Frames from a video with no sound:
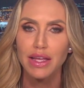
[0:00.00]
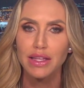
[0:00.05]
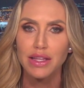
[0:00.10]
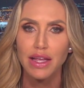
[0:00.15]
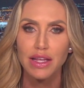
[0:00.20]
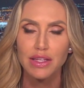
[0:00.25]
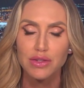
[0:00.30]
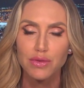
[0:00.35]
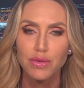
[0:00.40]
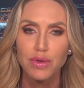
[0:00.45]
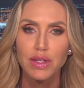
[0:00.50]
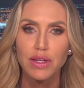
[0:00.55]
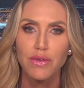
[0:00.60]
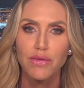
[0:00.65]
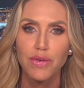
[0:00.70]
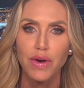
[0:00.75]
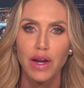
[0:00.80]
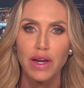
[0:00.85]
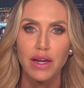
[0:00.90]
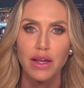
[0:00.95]
It's really
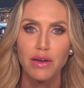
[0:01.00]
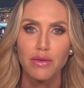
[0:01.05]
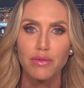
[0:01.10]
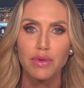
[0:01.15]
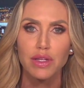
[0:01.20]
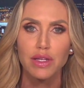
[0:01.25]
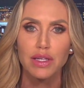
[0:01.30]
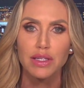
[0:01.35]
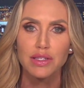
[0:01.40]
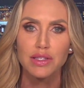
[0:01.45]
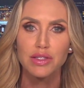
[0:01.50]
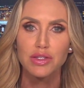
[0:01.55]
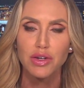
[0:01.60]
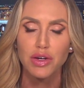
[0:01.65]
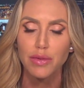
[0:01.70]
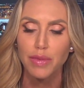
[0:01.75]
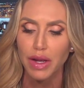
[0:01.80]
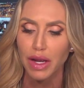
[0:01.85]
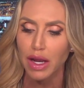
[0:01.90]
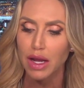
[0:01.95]
frightening and really
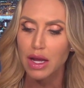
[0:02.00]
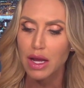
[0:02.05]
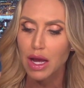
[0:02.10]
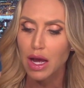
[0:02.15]
disturbing.